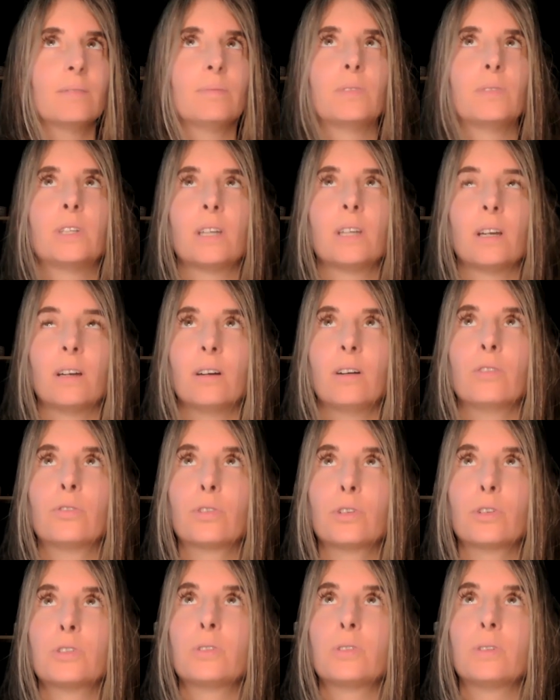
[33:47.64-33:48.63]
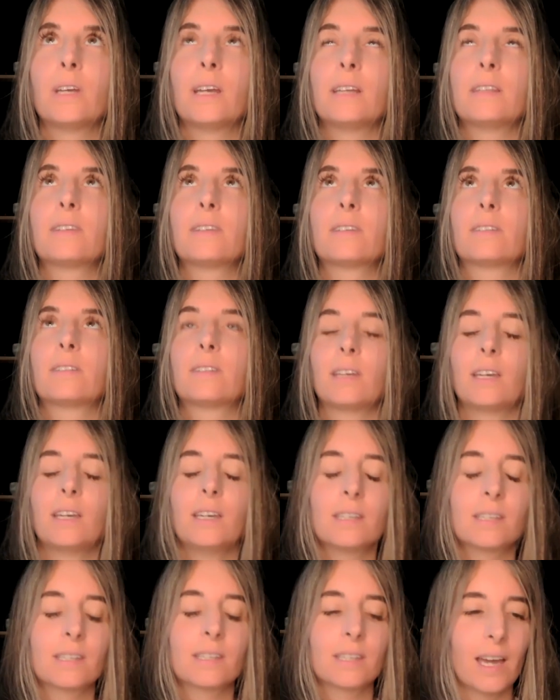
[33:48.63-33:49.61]
the unfortunate
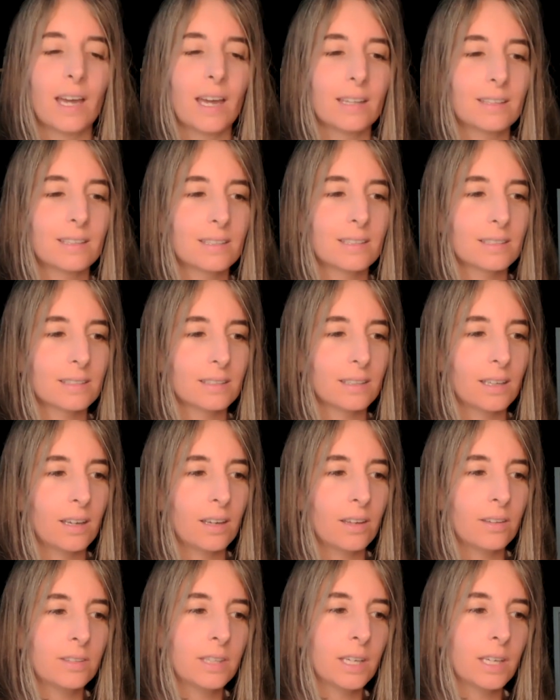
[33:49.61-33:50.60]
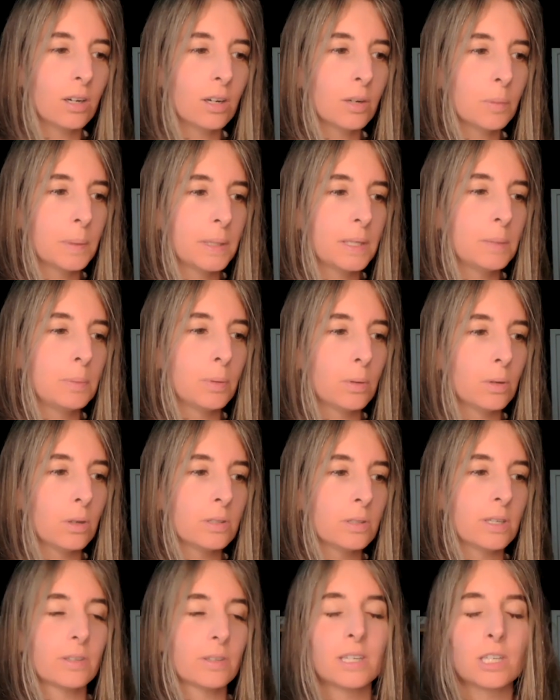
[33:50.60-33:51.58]
thing is that there are people
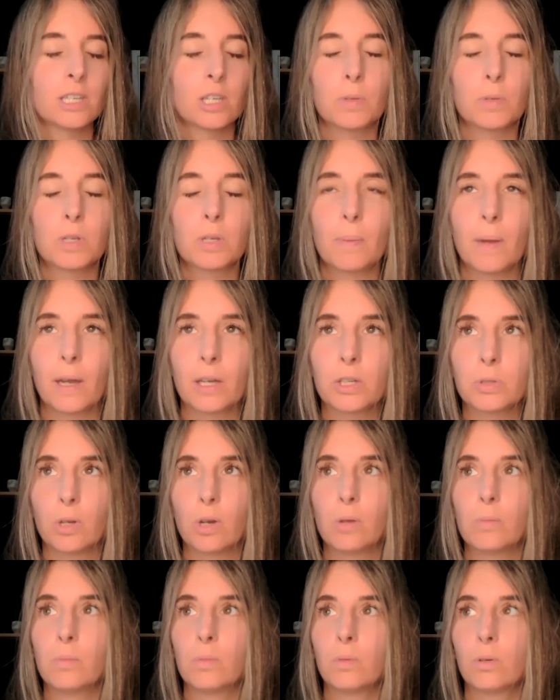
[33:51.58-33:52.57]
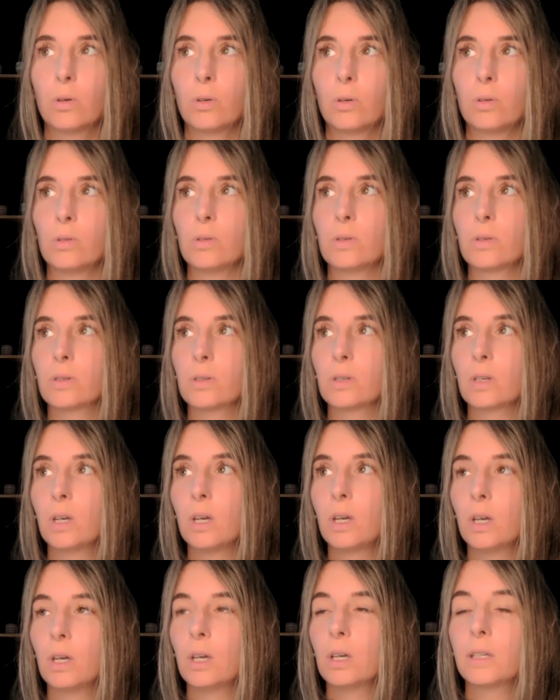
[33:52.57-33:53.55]
on the autism spectrum whose
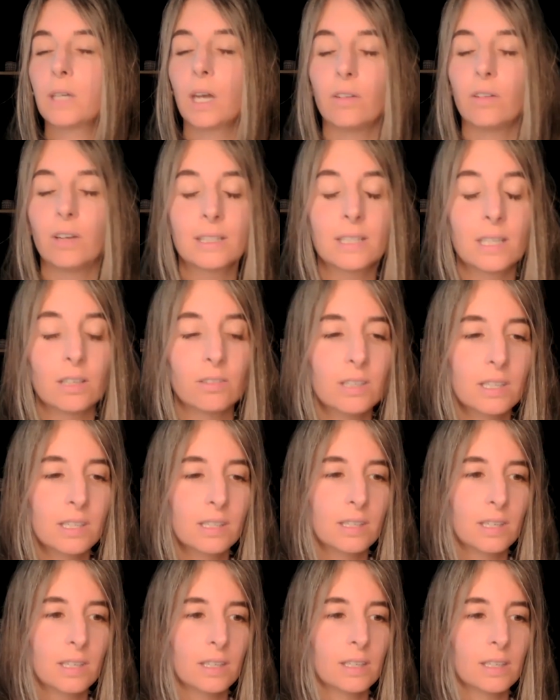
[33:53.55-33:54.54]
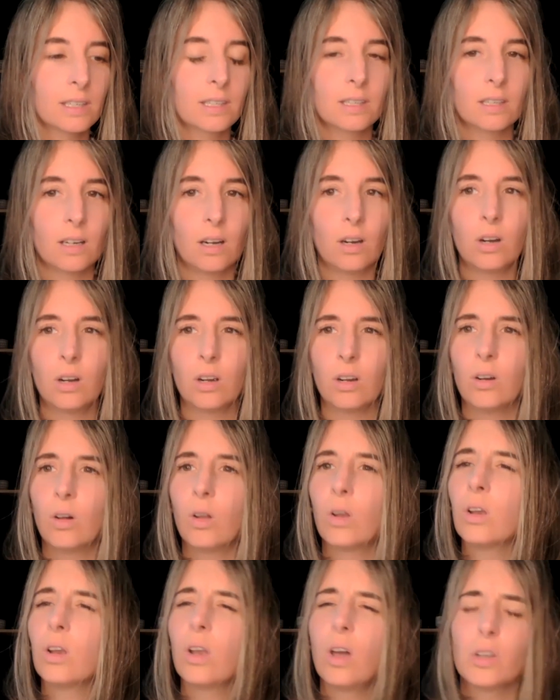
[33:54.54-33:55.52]
characteristics are
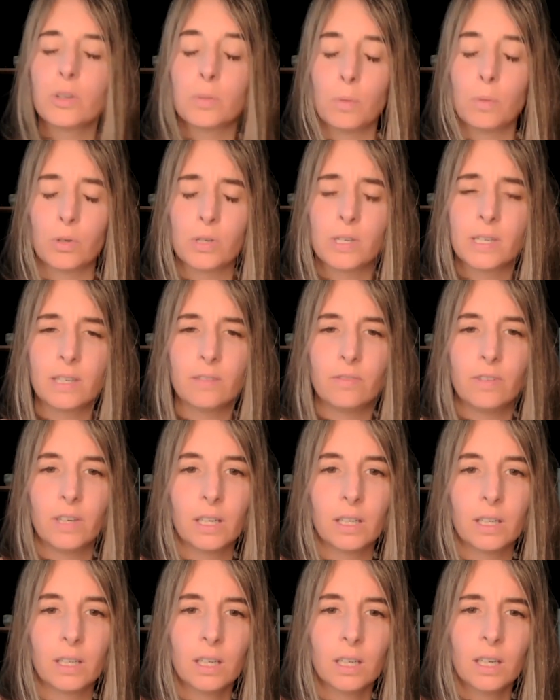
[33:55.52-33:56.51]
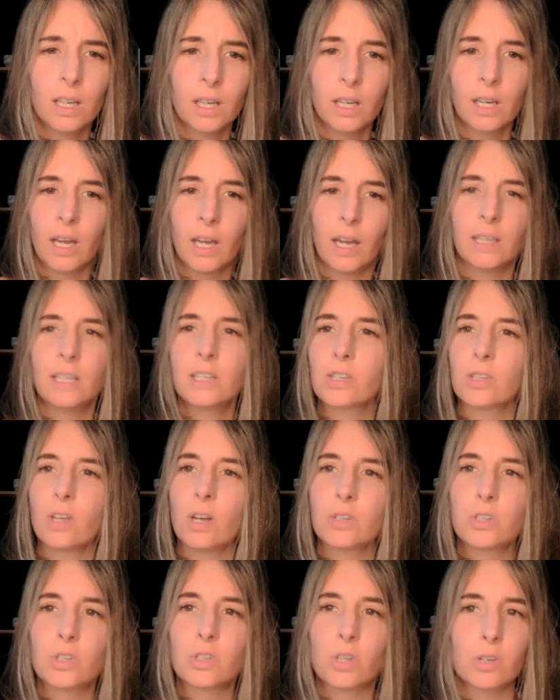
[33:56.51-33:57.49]
a lot more severe, and it's
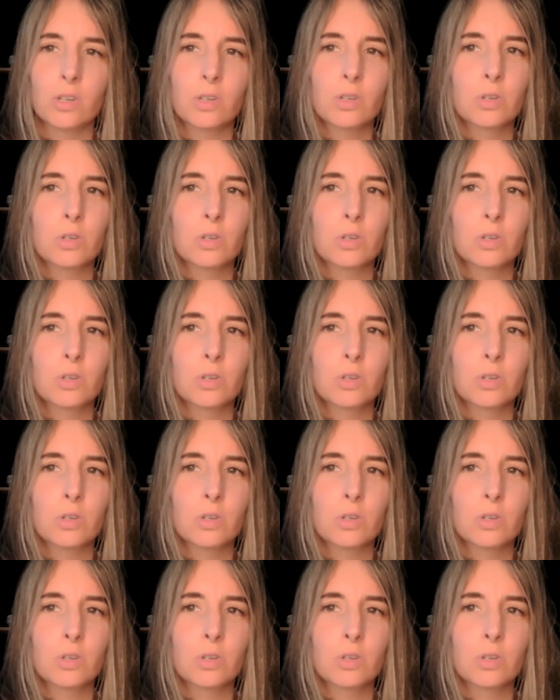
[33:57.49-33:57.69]
not just